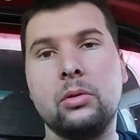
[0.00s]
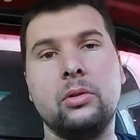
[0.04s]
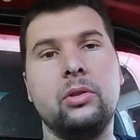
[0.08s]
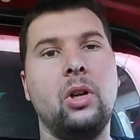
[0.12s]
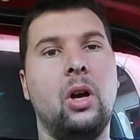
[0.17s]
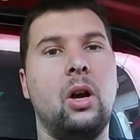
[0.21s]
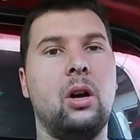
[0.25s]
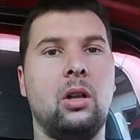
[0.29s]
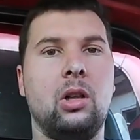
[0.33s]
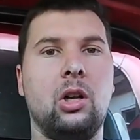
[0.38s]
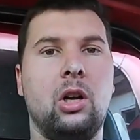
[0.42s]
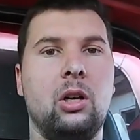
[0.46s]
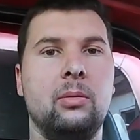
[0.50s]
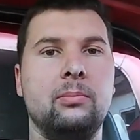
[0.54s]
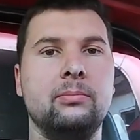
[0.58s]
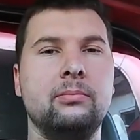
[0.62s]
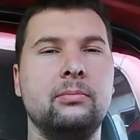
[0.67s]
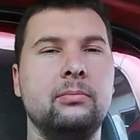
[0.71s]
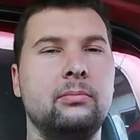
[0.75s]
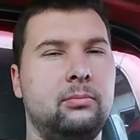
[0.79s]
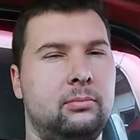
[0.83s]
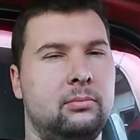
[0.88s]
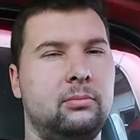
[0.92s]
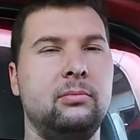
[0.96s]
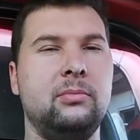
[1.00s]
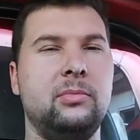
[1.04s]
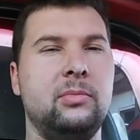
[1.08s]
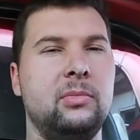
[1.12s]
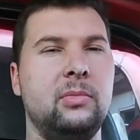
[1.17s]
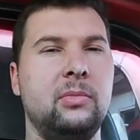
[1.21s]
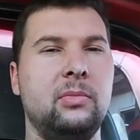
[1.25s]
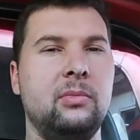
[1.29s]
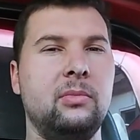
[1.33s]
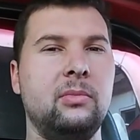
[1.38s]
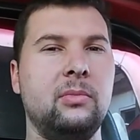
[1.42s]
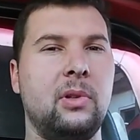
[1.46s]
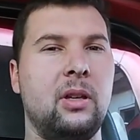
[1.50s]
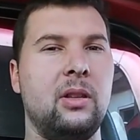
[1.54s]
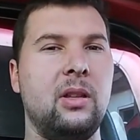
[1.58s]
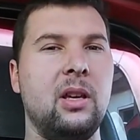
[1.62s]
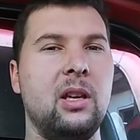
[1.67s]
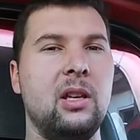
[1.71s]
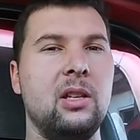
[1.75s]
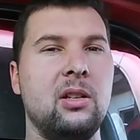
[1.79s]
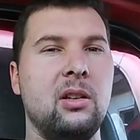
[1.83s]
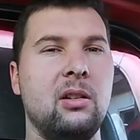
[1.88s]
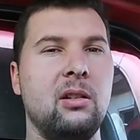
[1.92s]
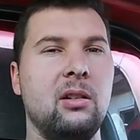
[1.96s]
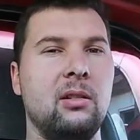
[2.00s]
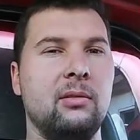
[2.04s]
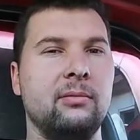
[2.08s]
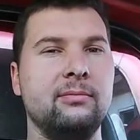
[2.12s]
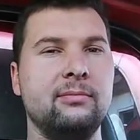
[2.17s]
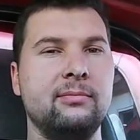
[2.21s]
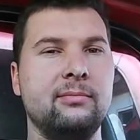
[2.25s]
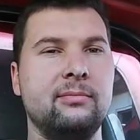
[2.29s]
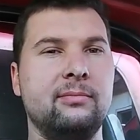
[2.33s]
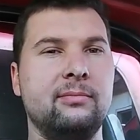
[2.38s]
Dog alarm. I think he's here.